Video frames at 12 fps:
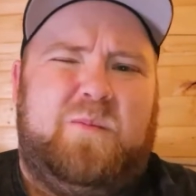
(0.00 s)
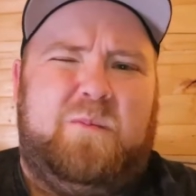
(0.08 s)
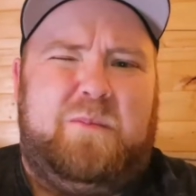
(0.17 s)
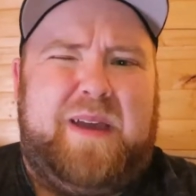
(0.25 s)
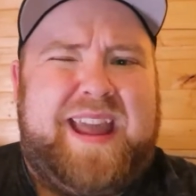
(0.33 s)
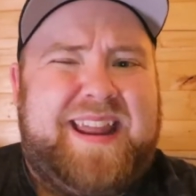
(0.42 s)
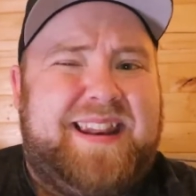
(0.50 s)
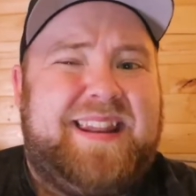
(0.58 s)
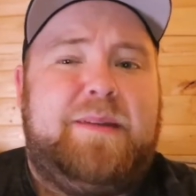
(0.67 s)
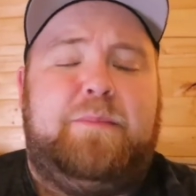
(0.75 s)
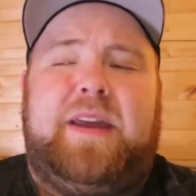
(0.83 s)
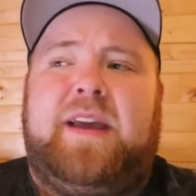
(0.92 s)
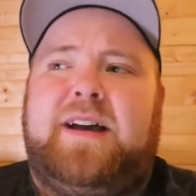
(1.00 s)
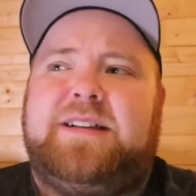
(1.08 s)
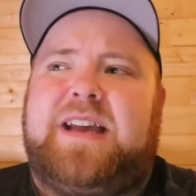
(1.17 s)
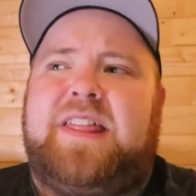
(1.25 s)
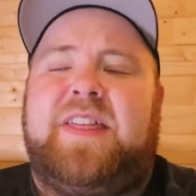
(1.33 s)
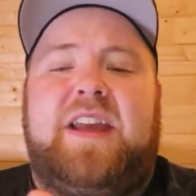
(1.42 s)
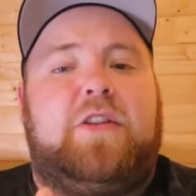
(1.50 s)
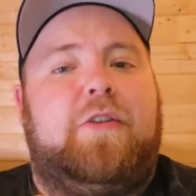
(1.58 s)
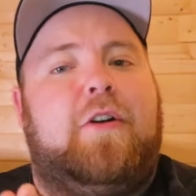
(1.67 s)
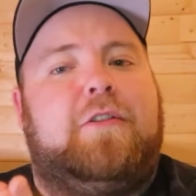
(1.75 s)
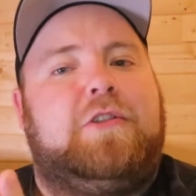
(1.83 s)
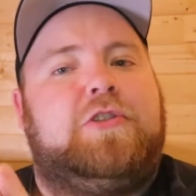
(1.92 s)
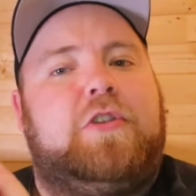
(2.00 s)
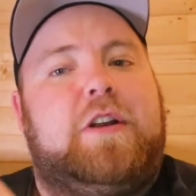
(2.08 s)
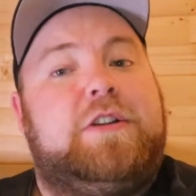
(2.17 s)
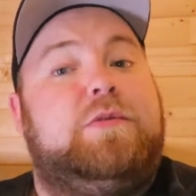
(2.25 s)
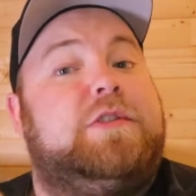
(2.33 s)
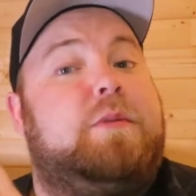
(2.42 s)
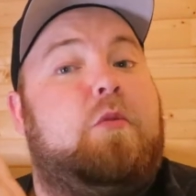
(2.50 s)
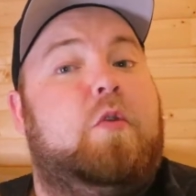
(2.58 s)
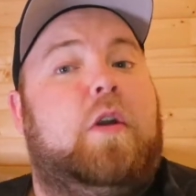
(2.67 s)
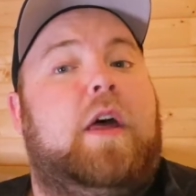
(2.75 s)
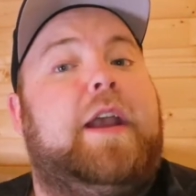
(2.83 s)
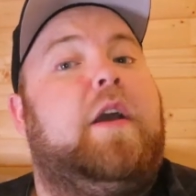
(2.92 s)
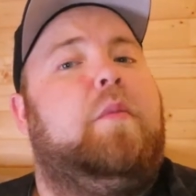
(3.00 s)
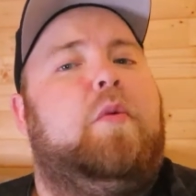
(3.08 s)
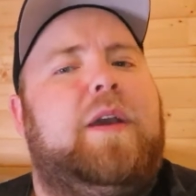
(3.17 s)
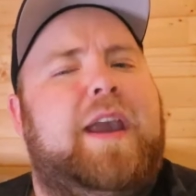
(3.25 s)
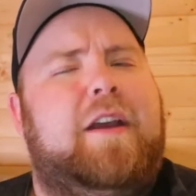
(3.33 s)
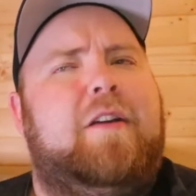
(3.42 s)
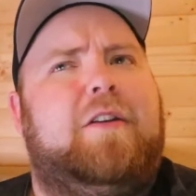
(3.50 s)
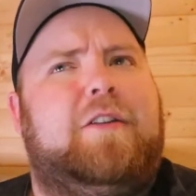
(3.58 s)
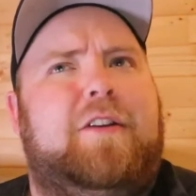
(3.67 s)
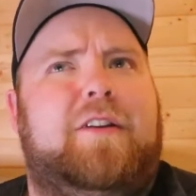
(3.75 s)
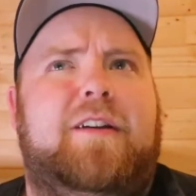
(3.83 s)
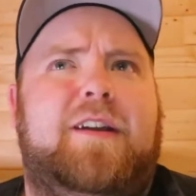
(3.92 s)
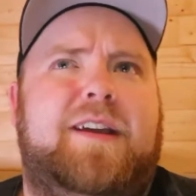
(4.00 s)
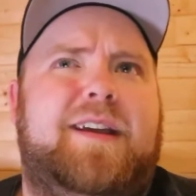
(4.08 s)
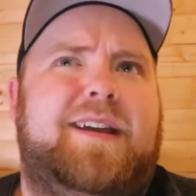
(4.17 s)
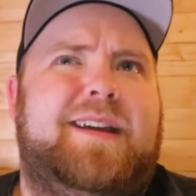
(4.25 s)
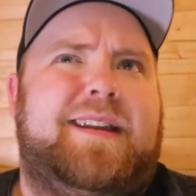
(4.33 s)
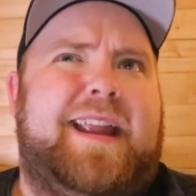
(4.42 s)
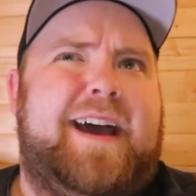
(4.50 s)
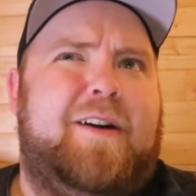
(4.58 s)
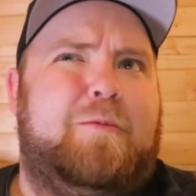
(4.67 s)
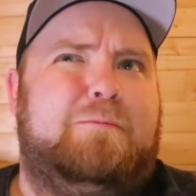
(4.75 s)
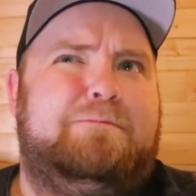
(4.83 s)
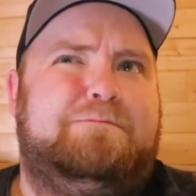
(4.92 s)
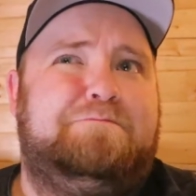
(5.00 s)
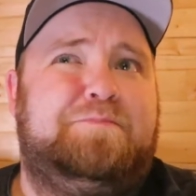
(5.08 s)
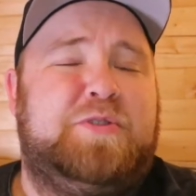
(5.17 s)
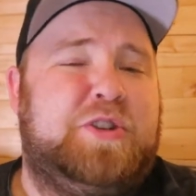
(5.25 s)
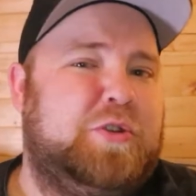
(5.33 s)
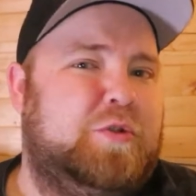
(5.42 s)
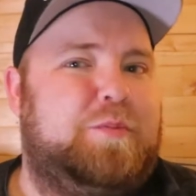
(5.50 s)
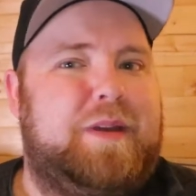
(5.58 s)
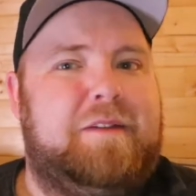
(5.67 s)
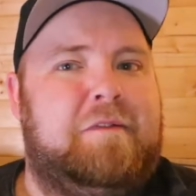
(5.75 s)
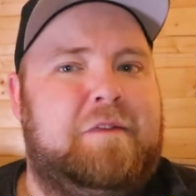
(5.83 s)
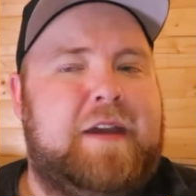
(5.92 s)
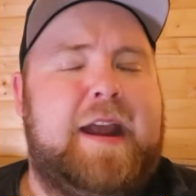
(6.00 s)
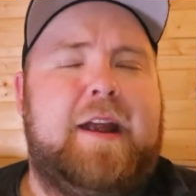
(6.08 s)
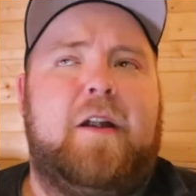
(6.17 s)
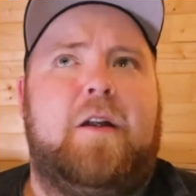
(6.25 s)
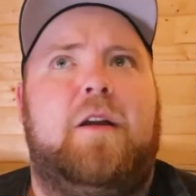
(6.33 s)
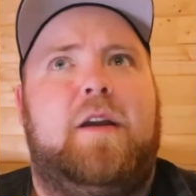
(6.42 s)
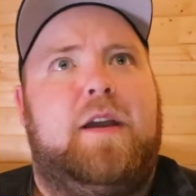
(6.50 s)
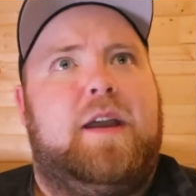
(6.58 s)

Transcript: mainly because I think Doctor Strange was a more likable character. Now, to be fair,